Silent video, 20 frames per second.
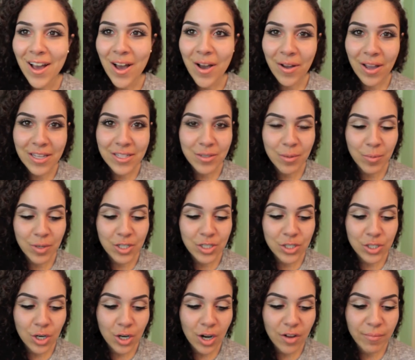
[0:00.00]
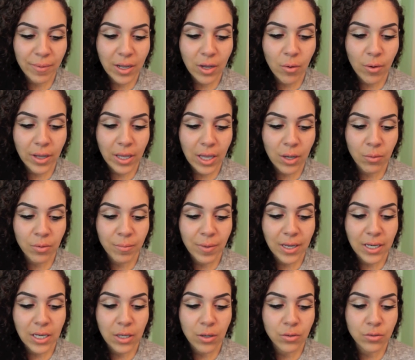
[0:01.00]
Okay, so I'm gonna start off by going in with
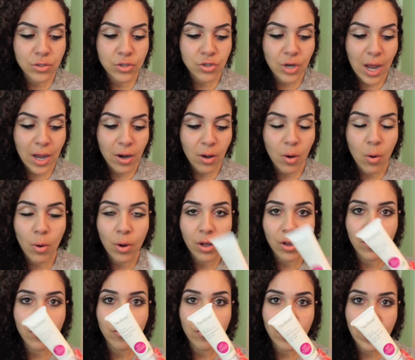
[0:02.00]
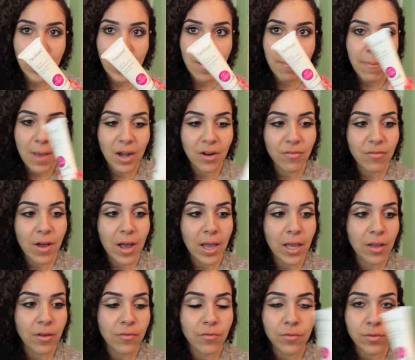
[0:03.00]
my Neostrata oil-free
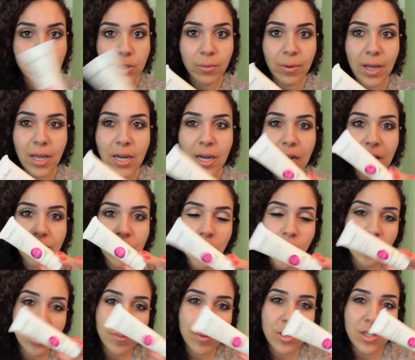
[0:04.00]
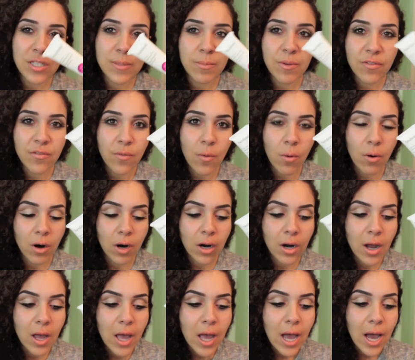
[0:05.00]
mattifying fluid. And I've talked about this
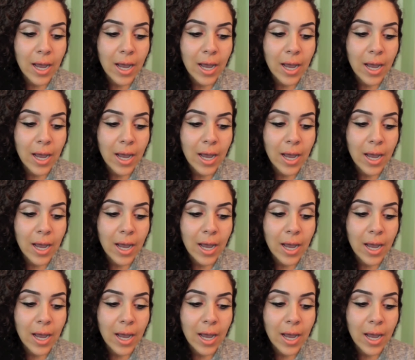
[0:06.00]
before.